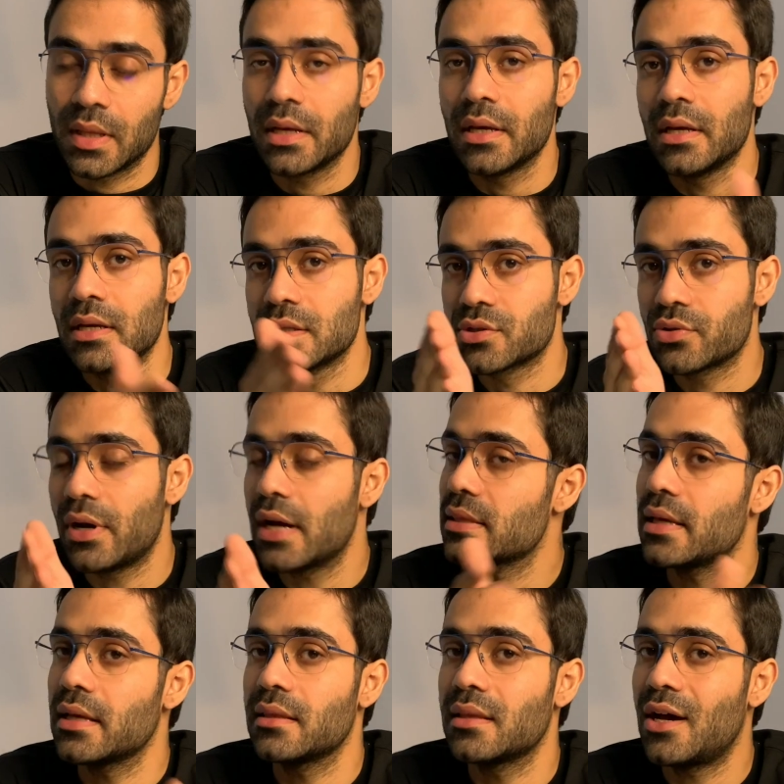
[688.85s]
So I
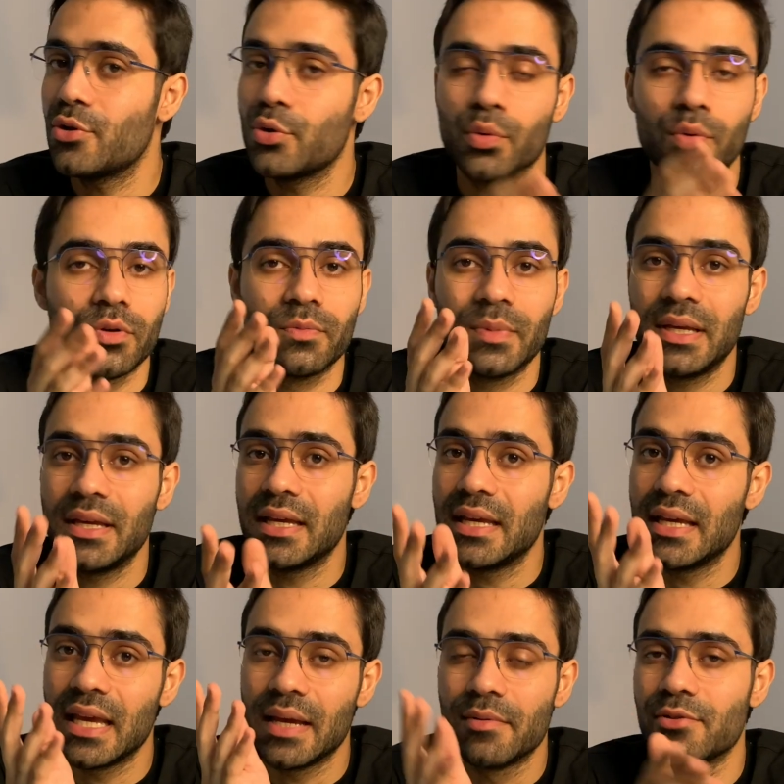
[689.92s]
think now you would be
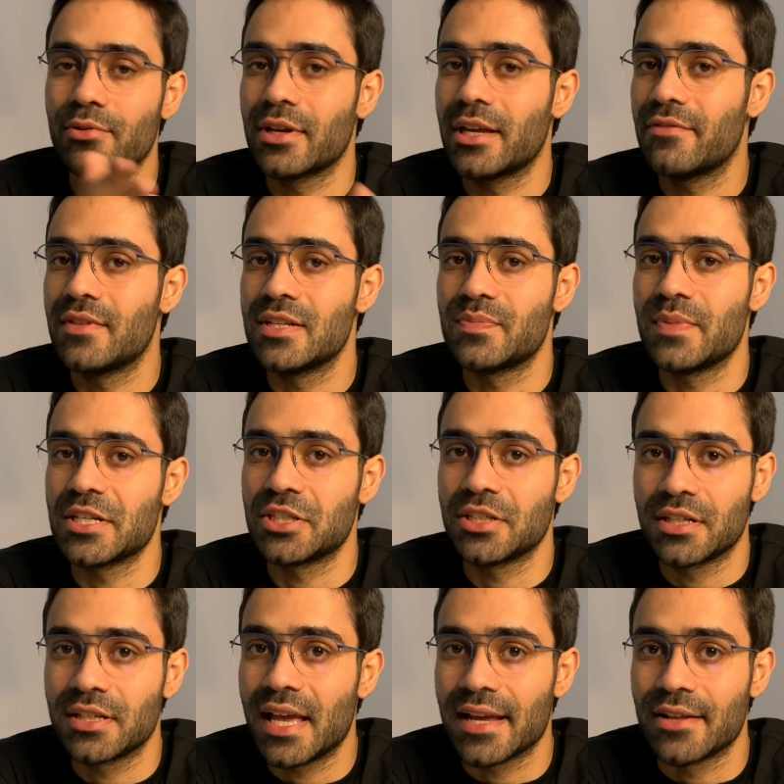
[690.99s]
able to give this patient a
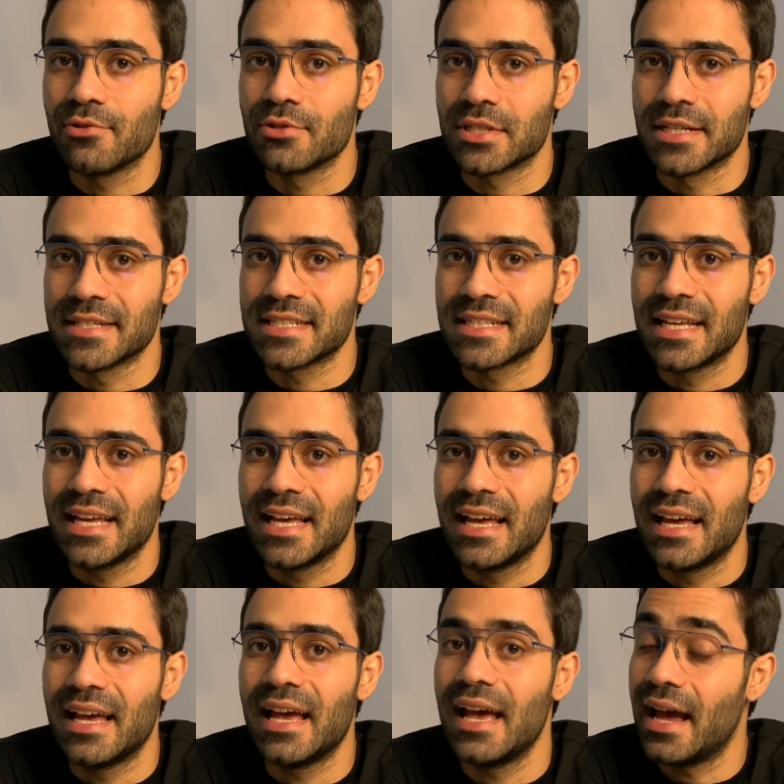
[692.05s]
diagnosis,
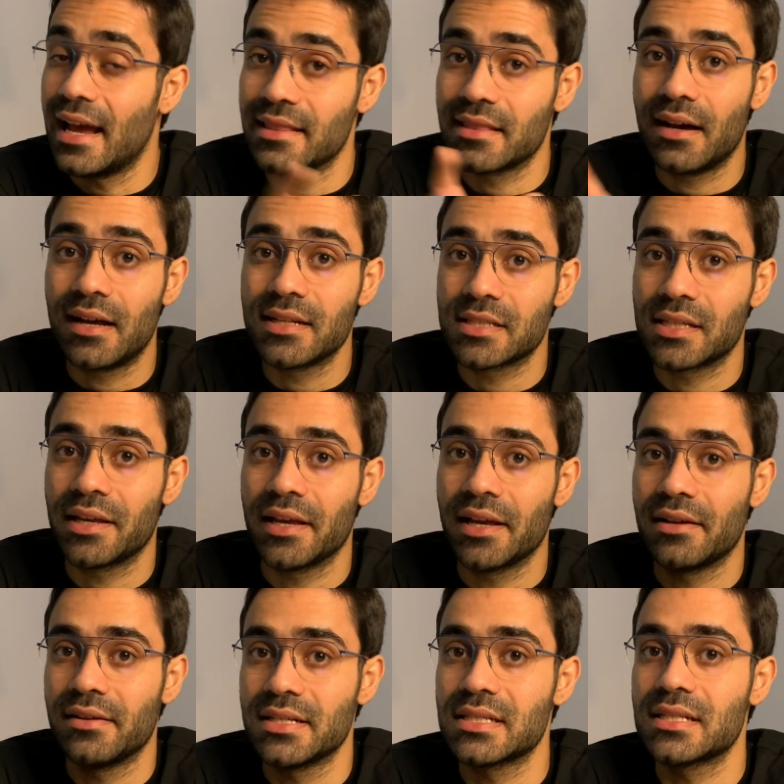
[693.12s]
and the answer here
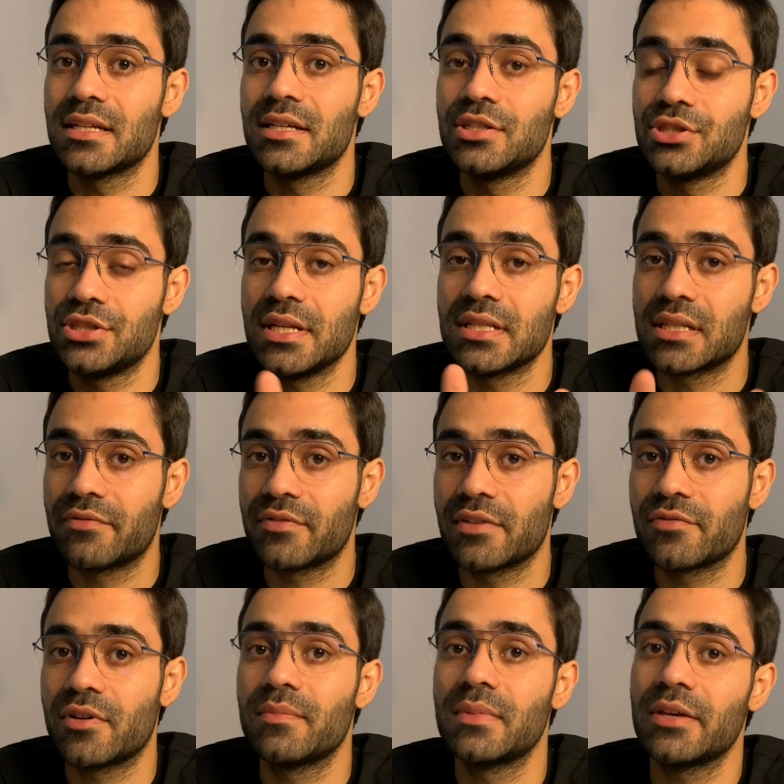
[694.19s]
is she is suffering
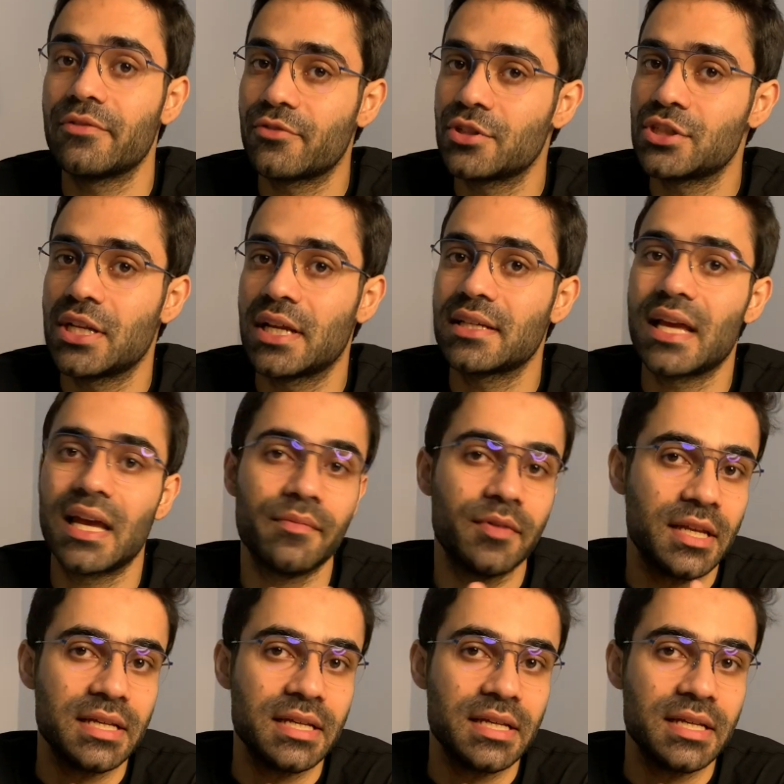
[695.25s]
from nephrogenic diabetes